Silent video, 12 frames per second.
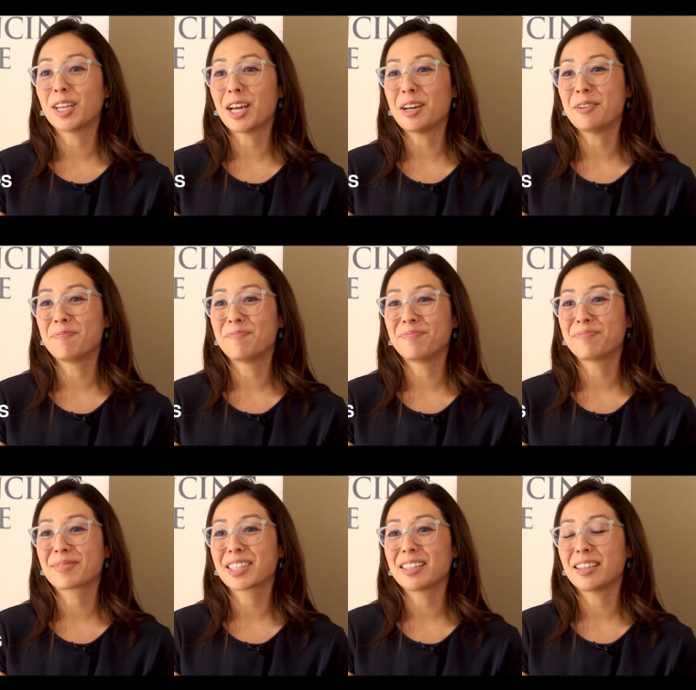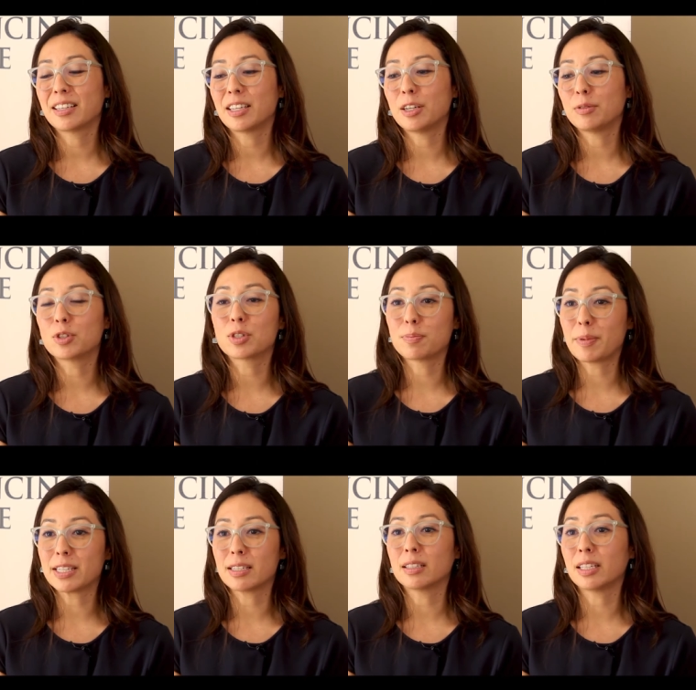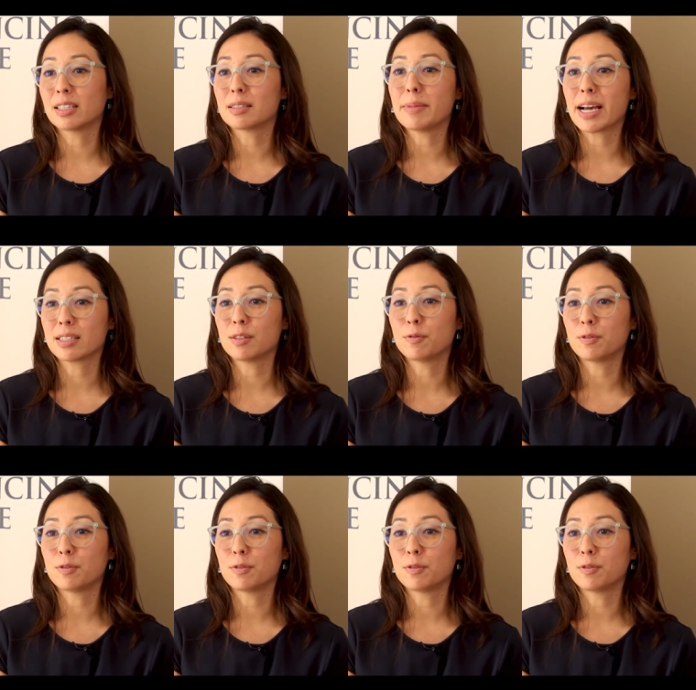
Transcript: um, you know, just basically this massive